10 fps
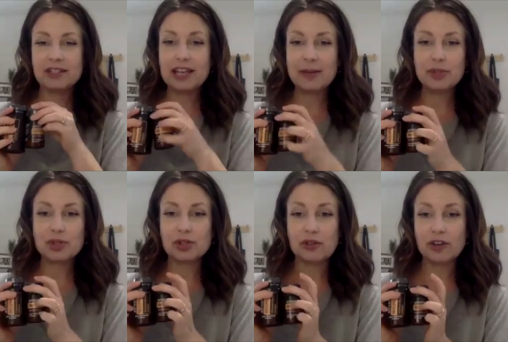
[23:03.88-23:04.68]
The
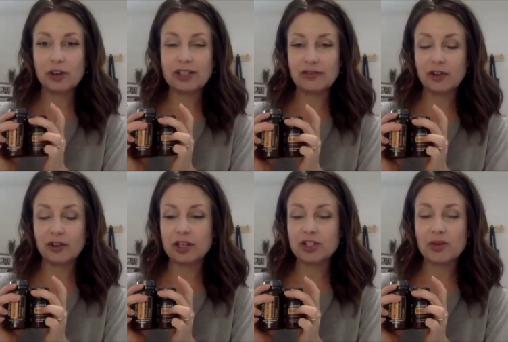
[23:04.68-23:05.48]
capsules look very
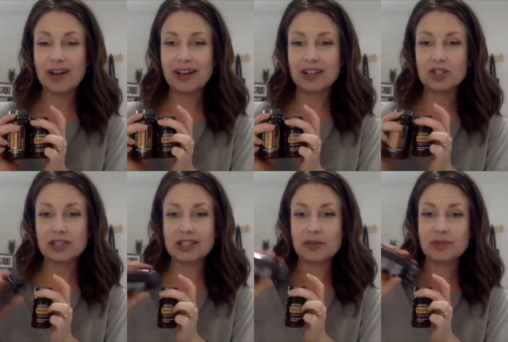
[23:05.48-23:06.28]
different. And so I
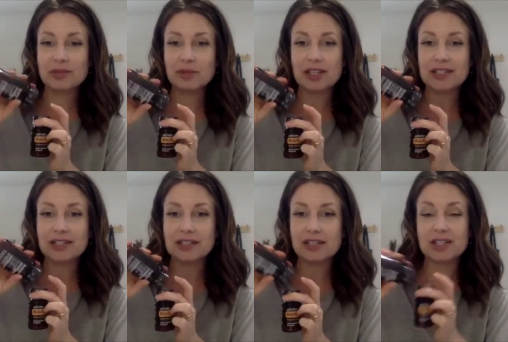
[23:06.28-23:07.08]
actually dump some of these
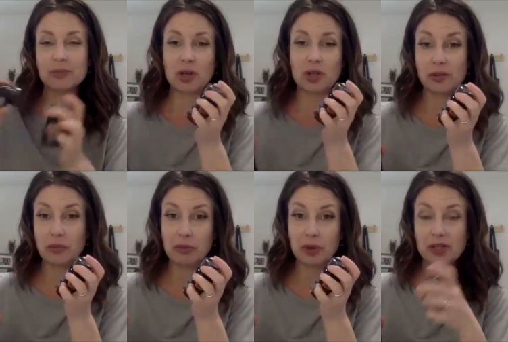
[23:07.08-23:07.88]
into this bottle in
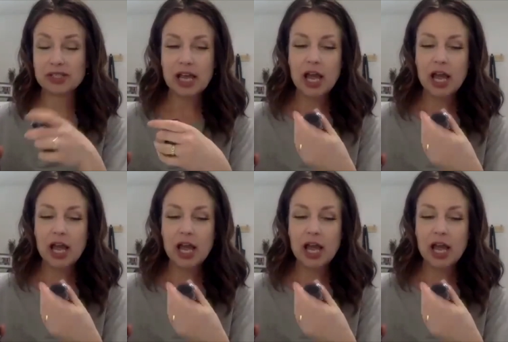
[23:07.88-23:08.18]
my purse.